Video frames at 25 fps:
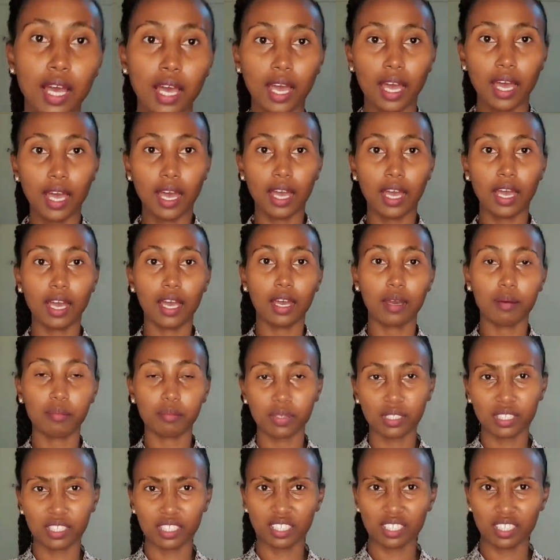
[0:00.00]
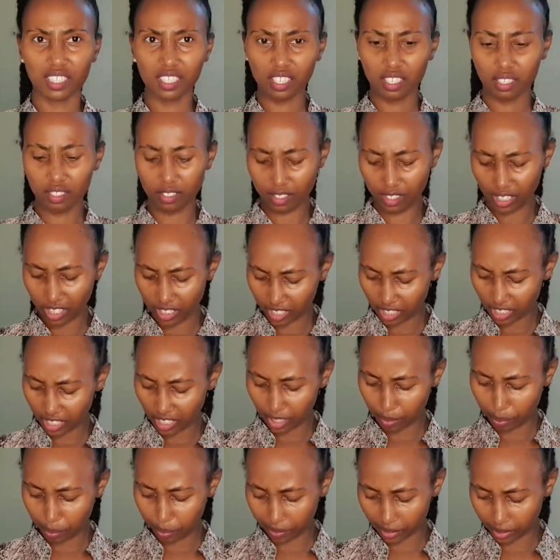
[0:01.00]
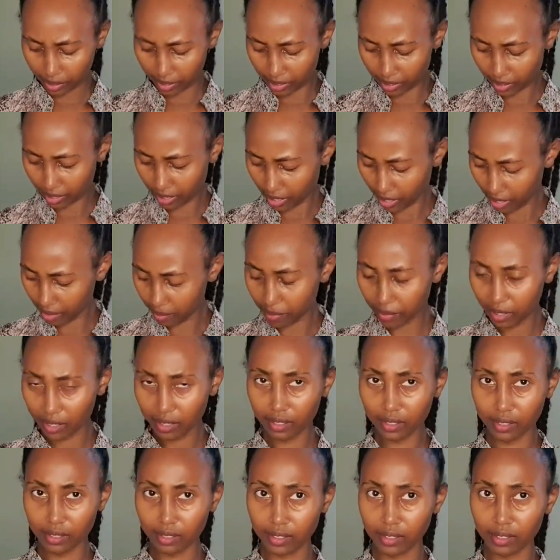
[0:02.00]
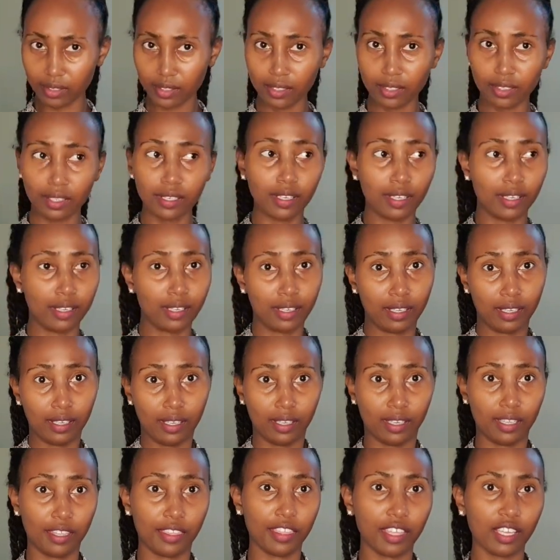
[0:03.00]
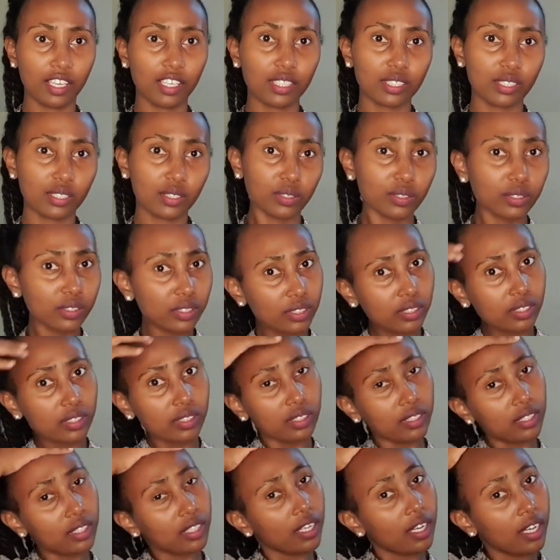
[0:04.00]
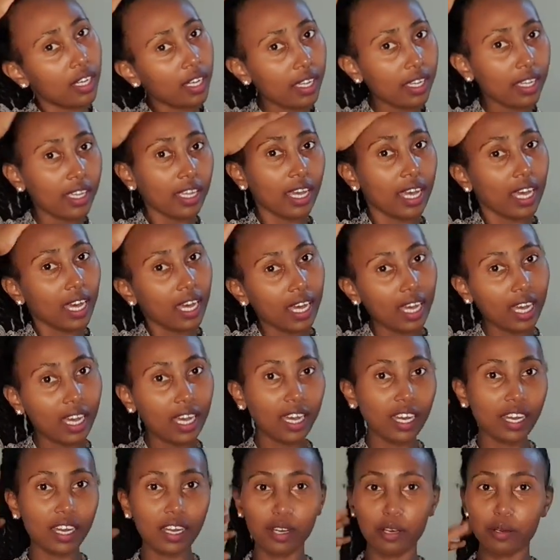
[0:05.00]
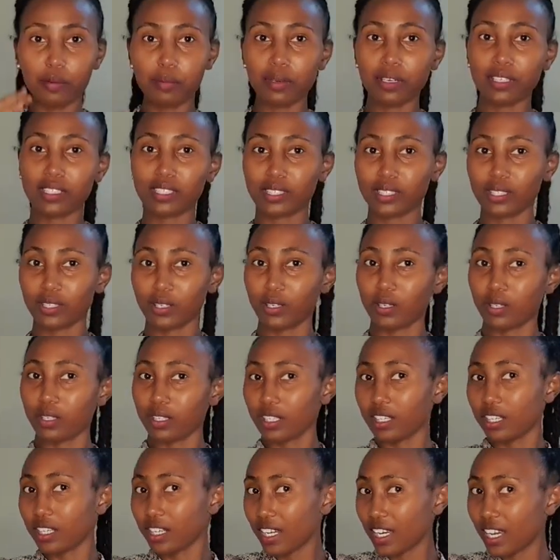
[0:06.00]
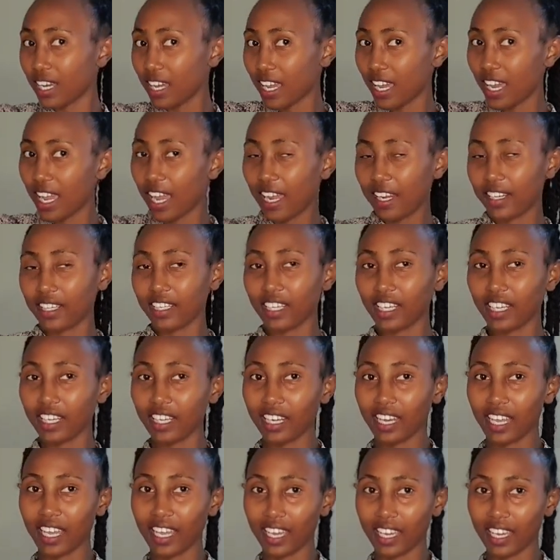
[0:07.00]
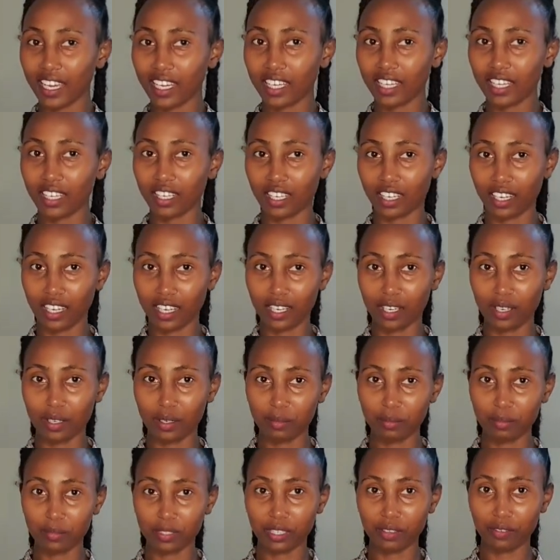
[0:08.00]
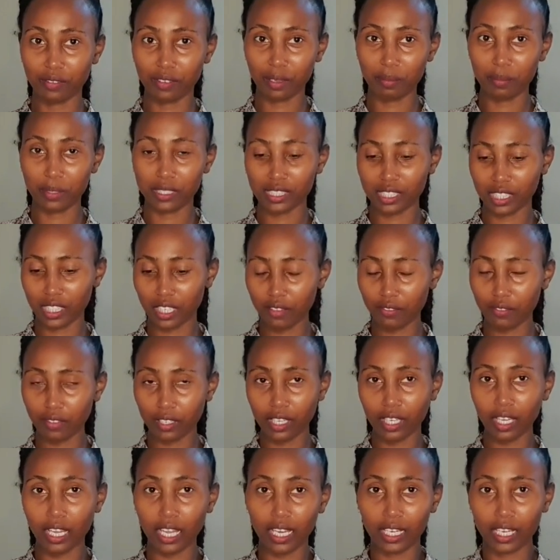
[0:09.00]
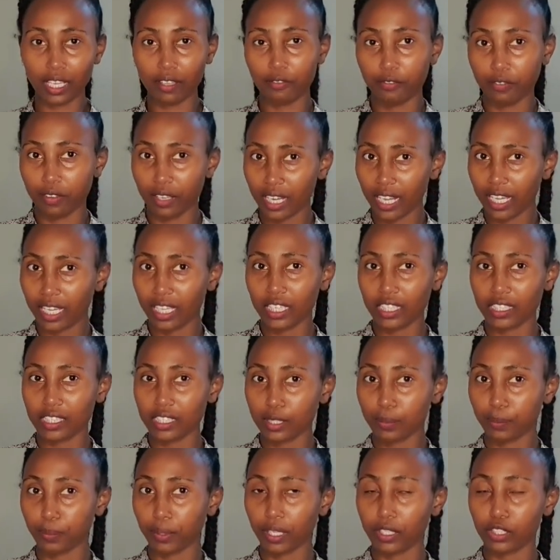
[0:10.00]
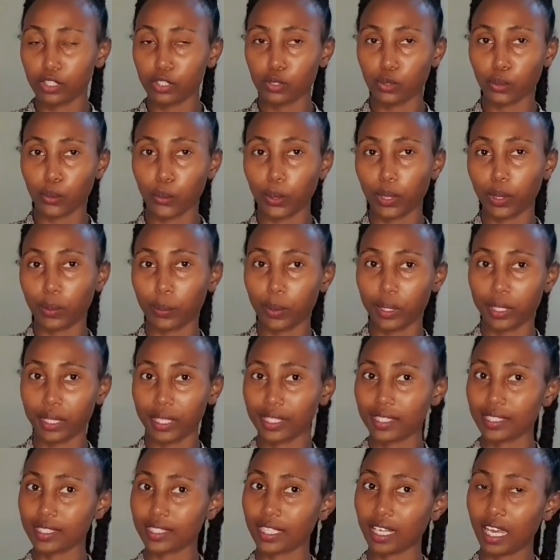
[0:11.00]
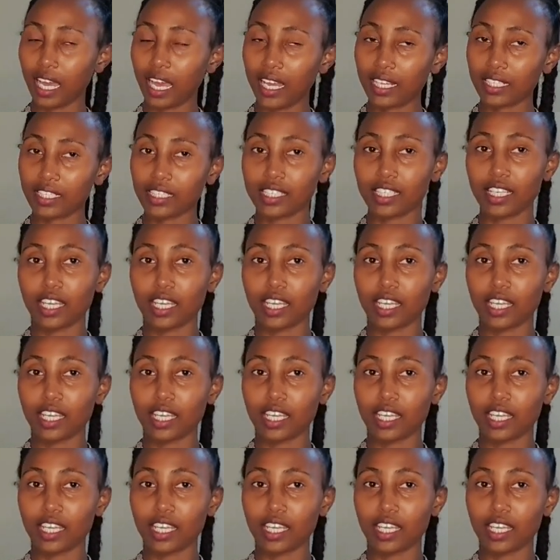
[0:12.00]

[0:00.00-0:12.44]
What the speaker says: It's a snake print. I think so. Yeah. So I really like the vibe it's giving, and I feel like it's paired so well with the skirt.